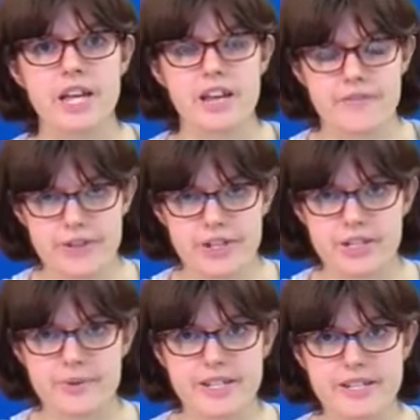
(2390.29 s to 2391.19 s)
If you need
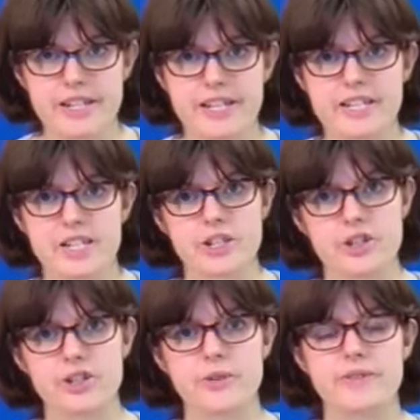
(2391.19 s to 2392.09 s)
to escalate it,
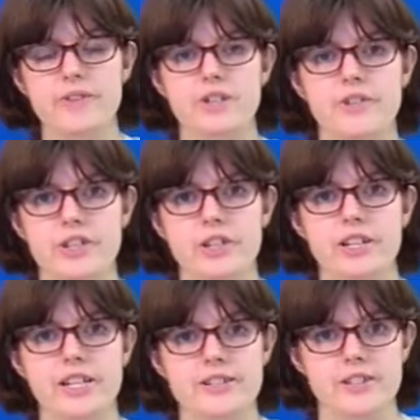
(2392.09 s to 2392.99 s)
should you involve other
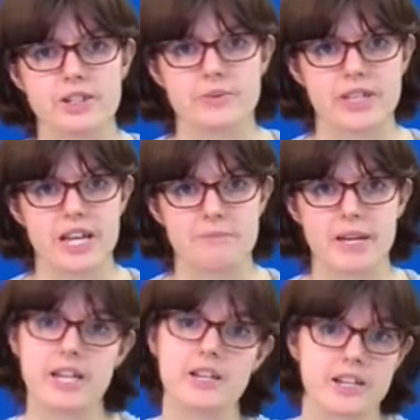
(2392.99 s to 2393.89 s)
colleagues and who would they
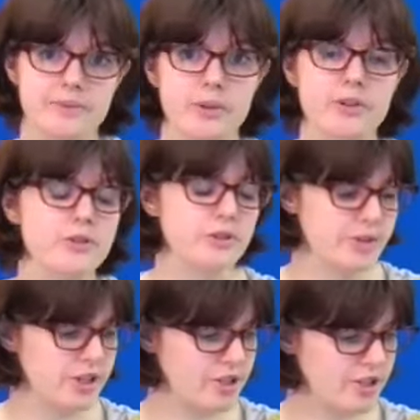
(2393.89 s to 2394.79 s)
be? And in what order
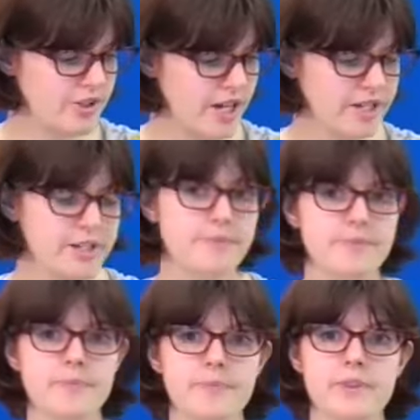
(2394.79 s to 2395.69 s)
would you do that?
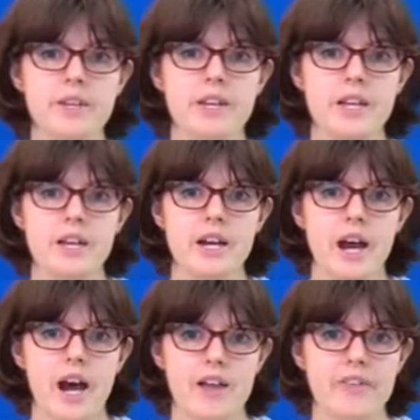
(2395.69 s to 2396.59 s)

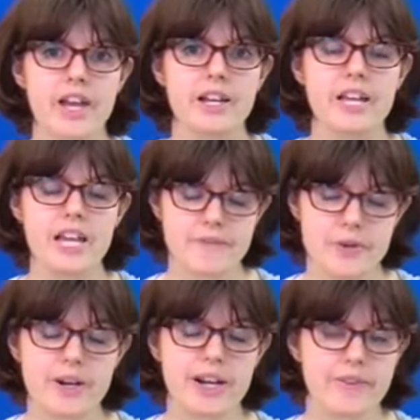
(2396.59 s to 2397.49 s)
And then if
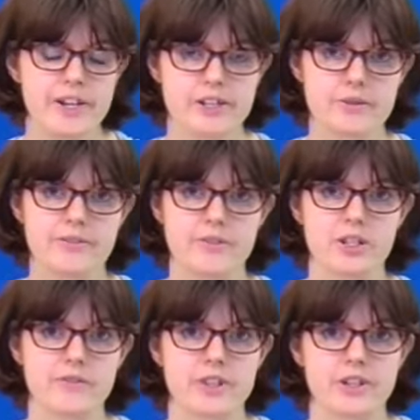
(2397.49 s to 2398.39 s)
you have had to
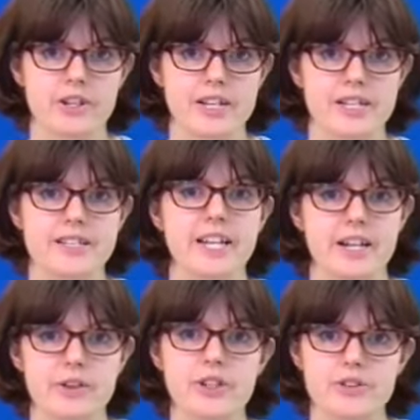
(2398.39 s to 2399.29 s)
involve other colleagues,
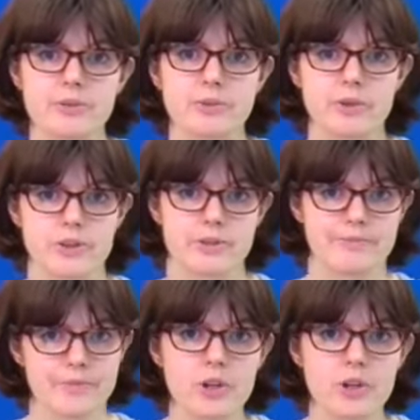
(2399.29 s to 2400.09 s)
how can you support them?